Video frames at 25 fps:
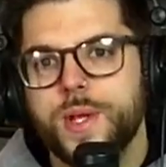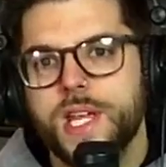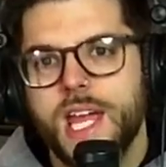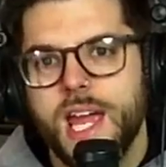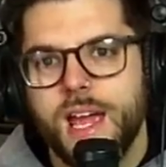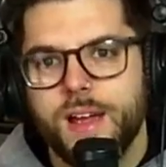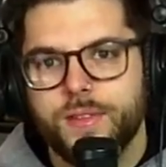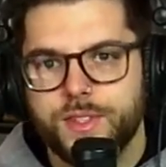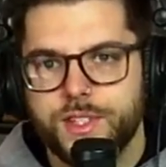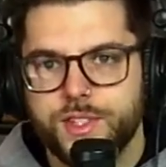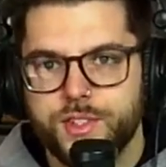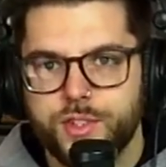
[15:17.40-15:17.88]

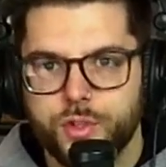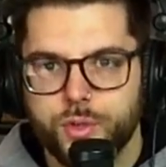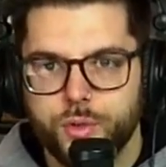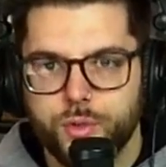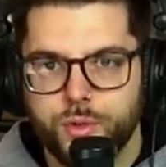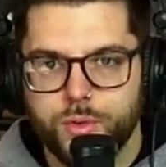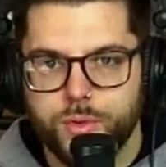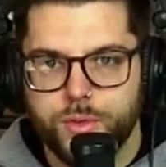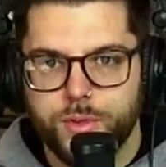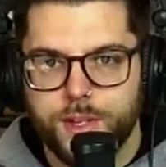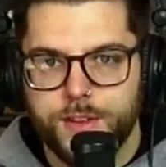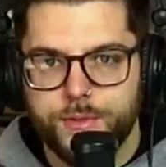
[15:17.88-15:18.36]
have to do
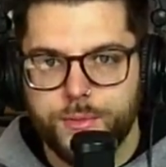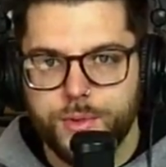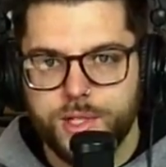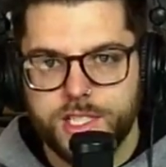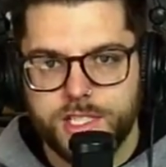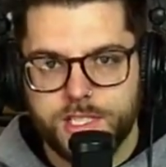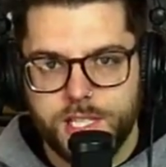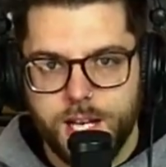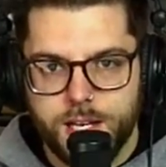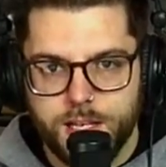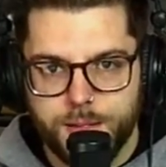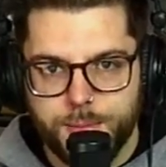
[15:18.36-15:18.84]
if we
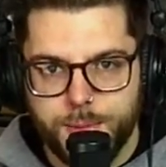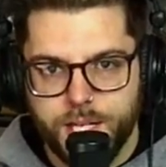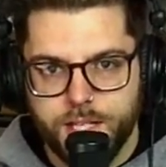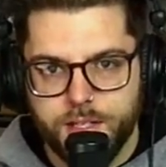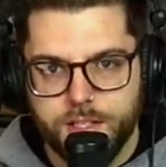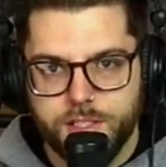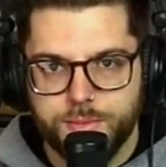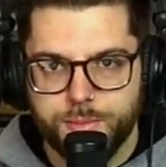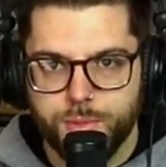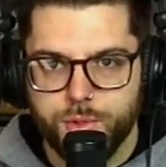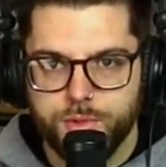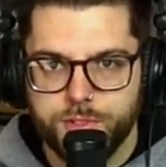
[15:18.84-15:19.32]
decided to make
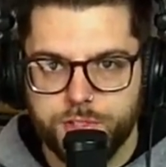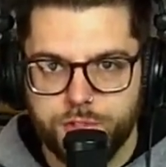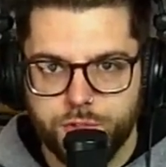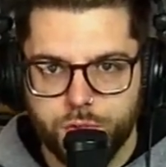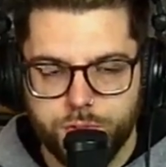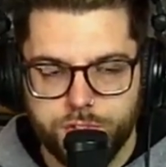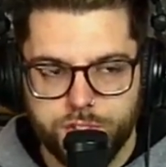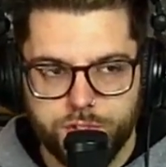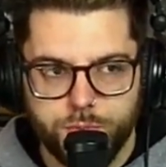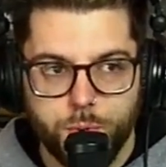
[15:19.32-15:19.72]
this move to Georgia?